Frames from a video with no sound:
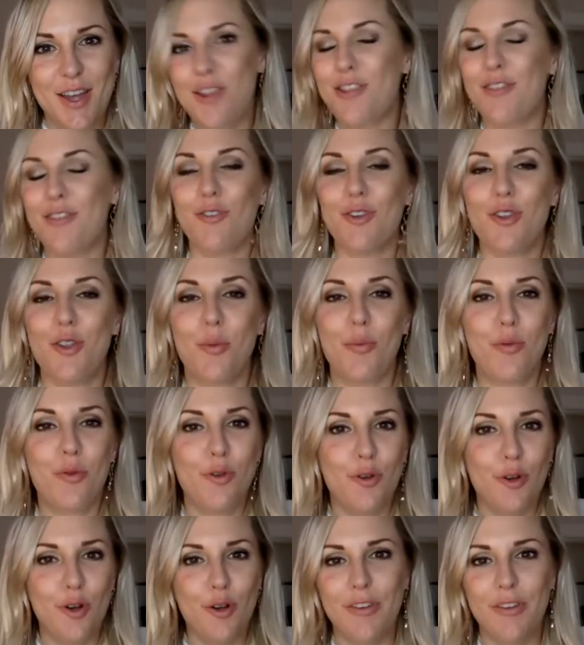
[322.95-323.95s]
through the
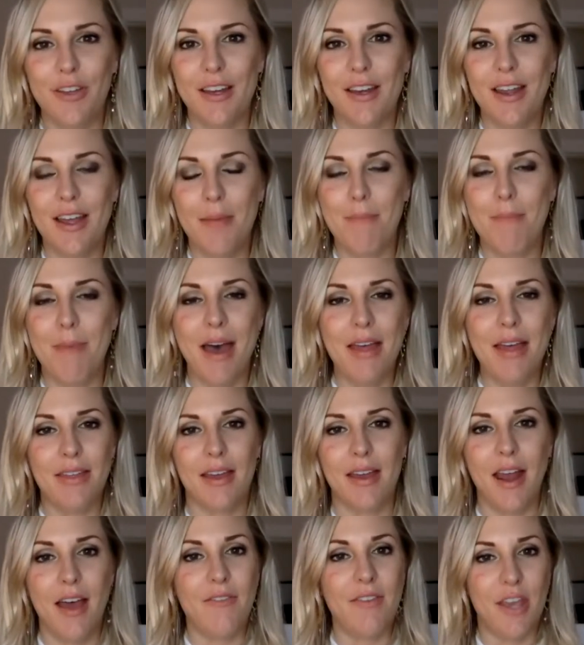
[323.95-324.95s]
proven
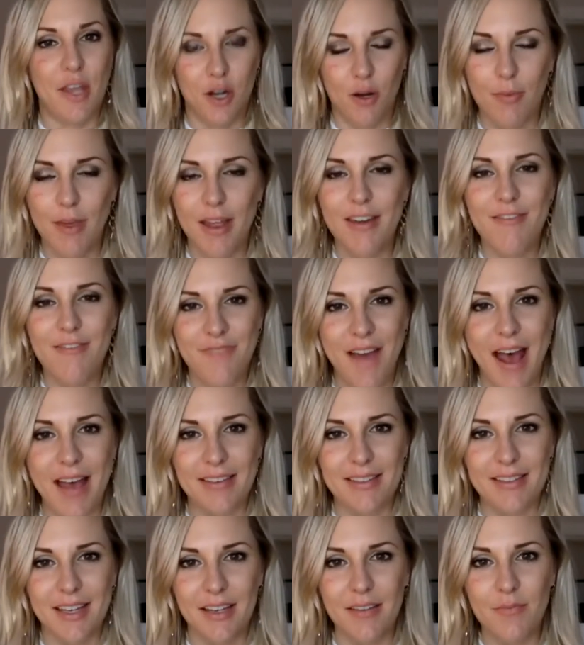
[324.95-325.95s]
method of intermittent
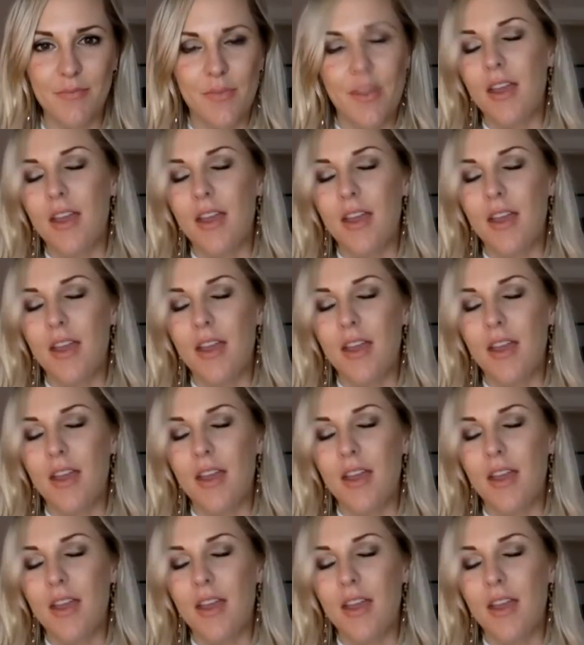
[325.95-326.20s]
fasting,